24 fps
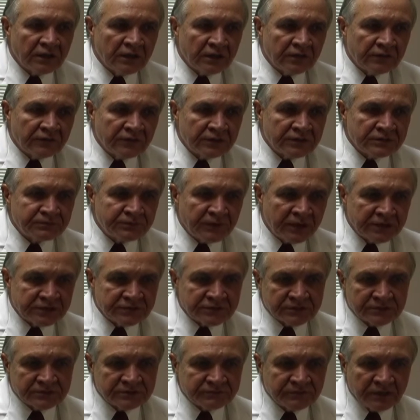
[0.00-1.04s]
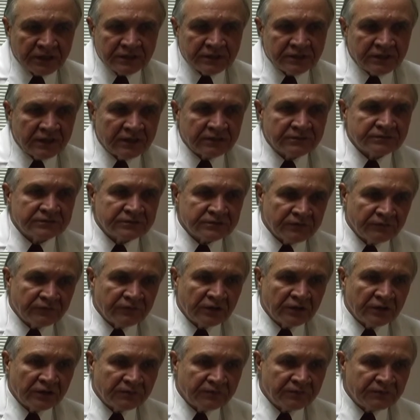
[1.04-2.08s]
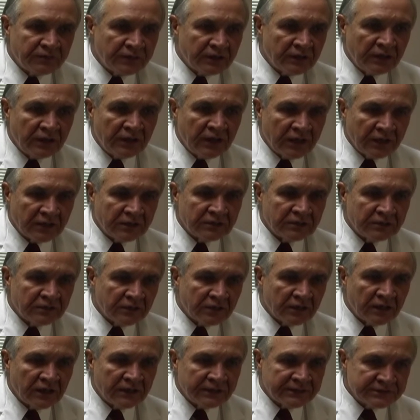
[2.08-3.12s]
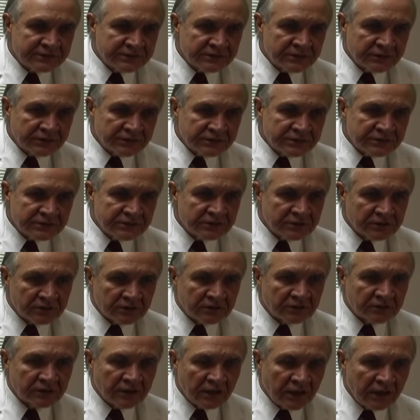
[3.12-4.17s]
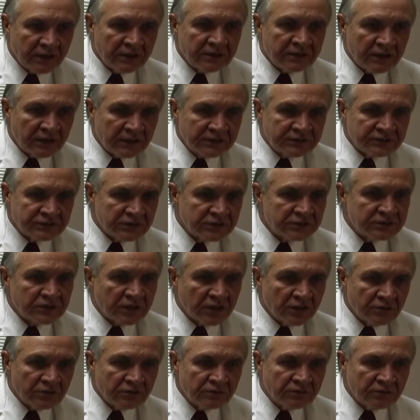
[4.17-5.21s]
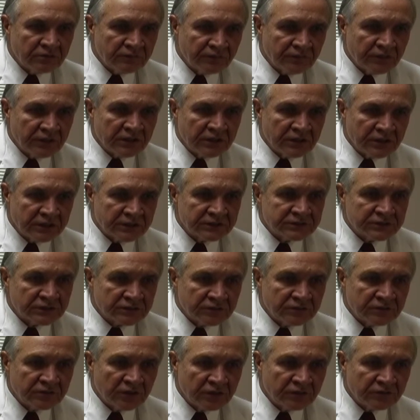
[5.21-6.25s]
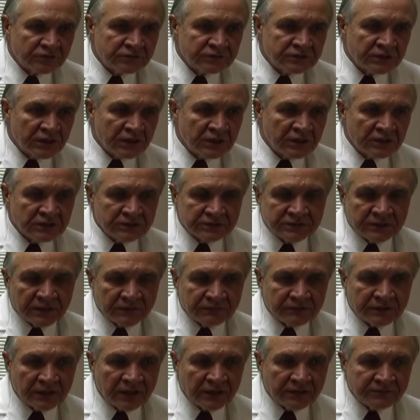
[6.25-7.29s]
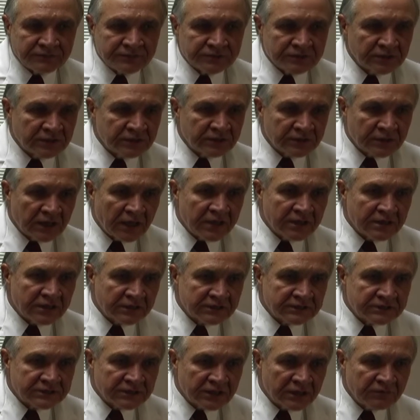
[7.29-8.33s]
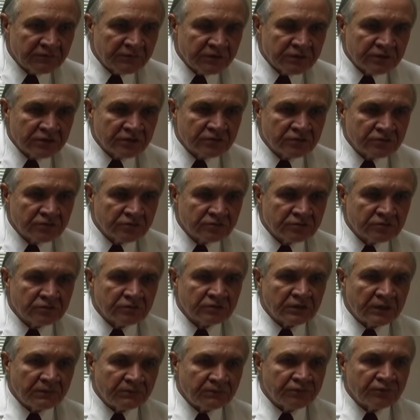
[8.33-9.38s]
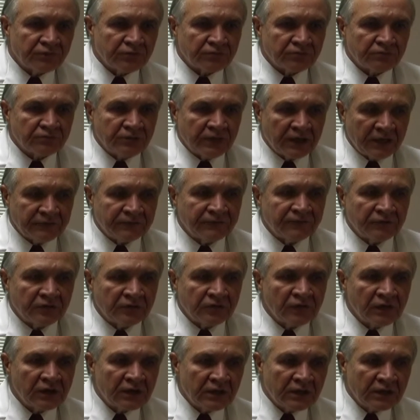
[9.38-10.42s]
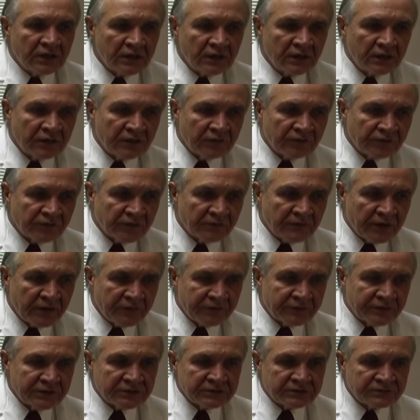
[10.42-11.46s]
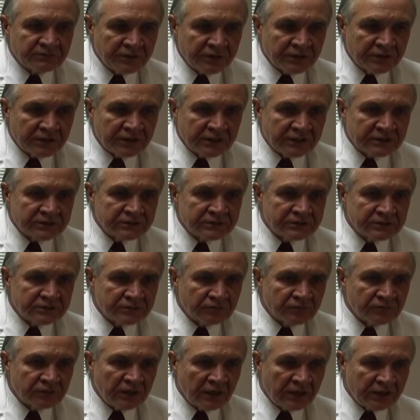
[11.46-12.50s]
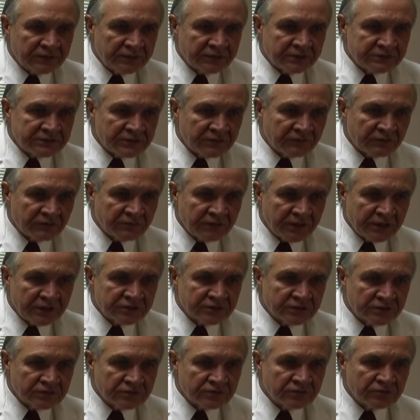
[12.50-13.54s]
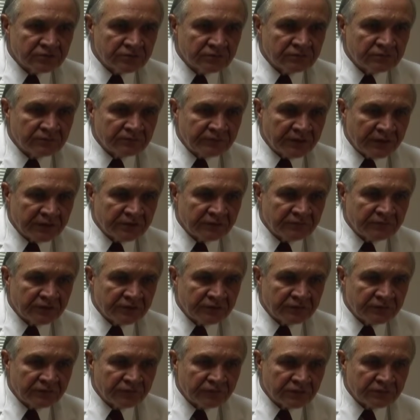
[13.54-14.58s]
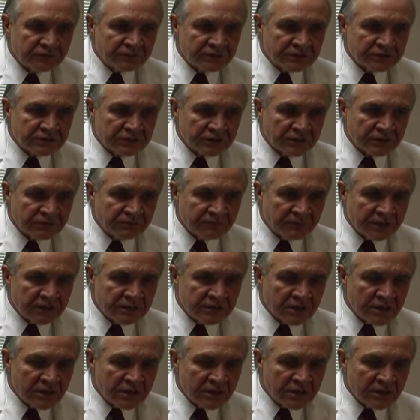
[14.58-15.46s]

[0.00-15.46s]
These patients many times develop leg ulcers or hand ulcers. They look fingers and toes, sometimes entire extremity due to a poor blood flow. From our experience, we had several patients who benefited from this treatment.